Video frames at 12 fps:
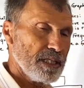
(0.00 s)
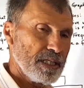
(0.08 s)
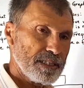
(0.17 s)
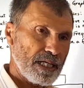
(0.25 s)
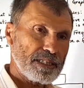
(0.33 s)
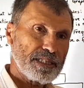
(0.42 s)

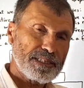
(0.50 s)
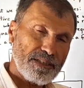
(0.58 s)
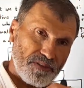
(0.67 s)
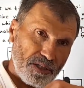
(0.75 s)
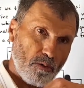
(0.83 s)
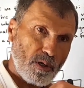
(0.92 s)
that is the
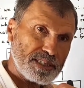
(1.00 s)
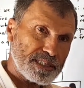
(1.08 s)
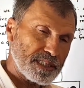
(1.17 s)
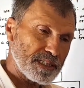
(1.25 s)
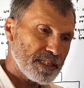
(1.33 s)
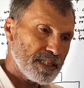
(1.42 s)

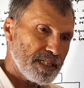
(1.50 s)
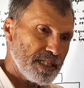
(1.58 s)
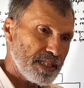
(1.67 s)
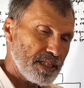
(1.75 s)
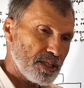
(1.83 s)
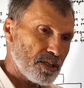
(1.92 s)
frequency.
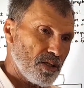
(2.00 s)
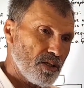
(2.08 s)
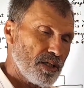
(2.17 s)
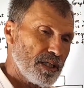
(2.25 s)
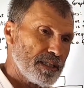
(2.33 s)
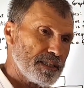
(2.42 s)

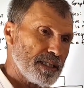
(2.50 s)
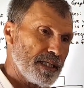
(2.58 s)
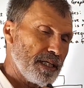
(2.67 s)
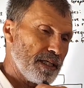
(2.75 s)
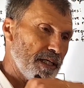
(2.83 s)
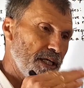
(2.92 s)

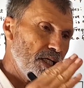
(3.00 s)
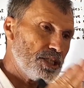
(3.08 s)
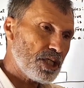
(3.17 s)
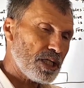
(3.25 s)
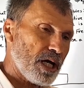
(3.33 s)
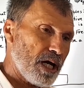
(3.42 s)
Each
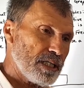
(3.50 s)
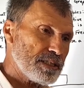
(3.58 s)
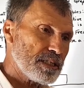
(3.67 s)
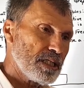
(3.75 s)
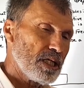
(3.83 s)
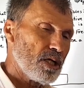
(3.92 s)
class,